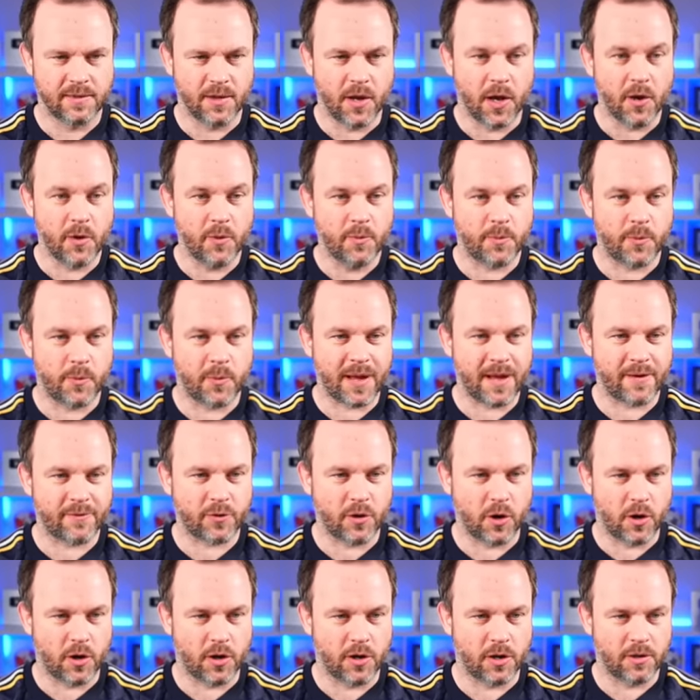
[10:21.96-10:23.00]
No, but we have
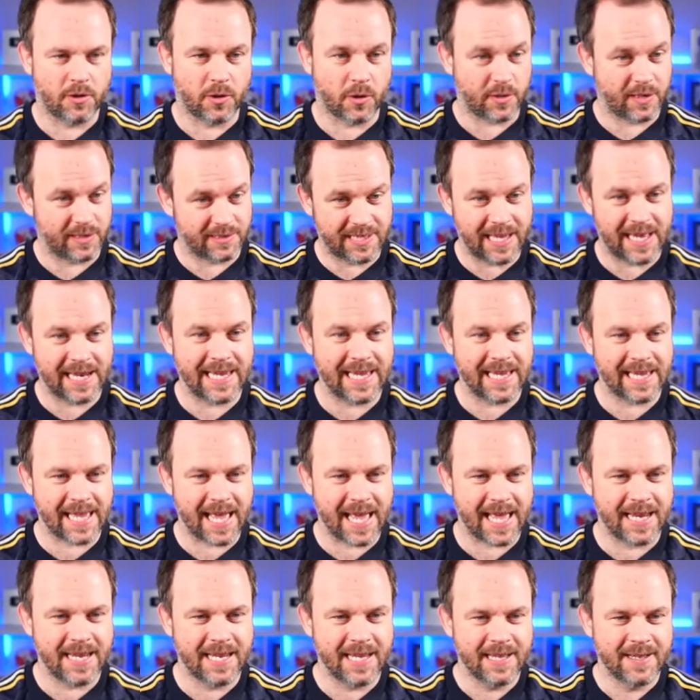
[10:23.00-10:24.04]
got Locatelli
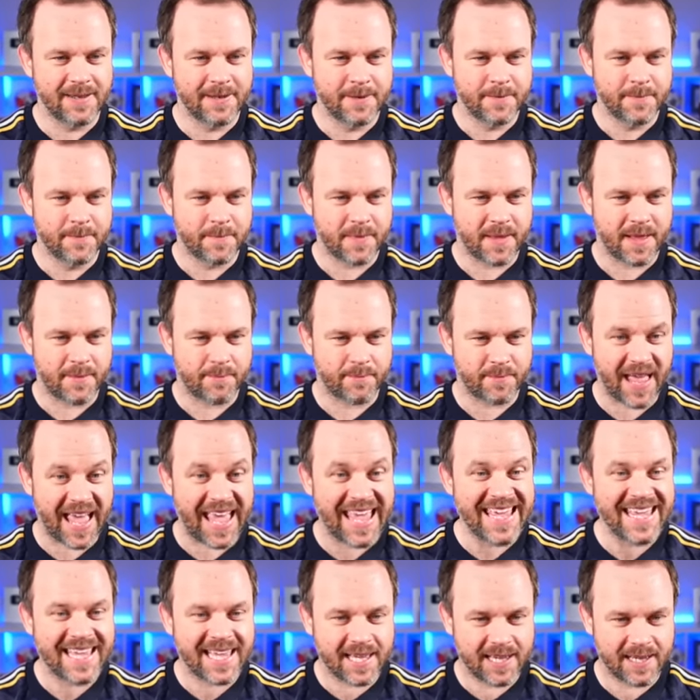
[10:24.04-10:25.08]
again.
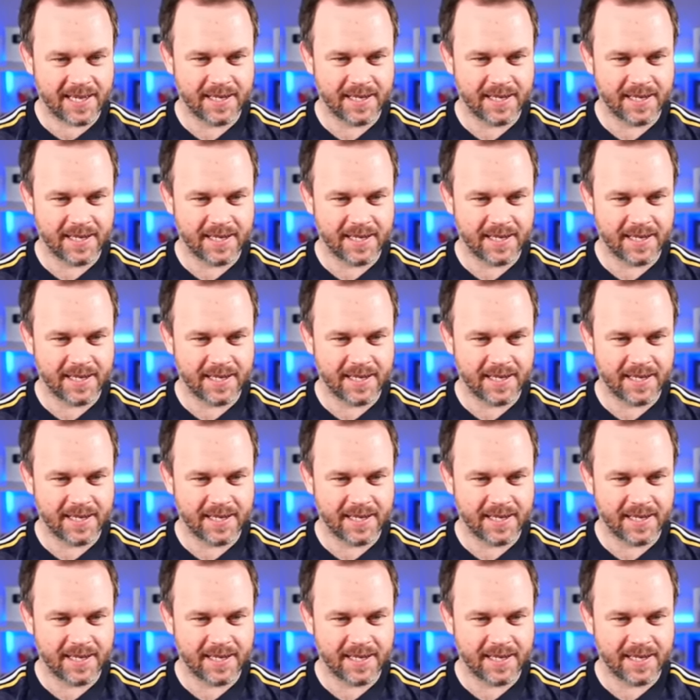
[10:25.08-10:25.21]
Ake.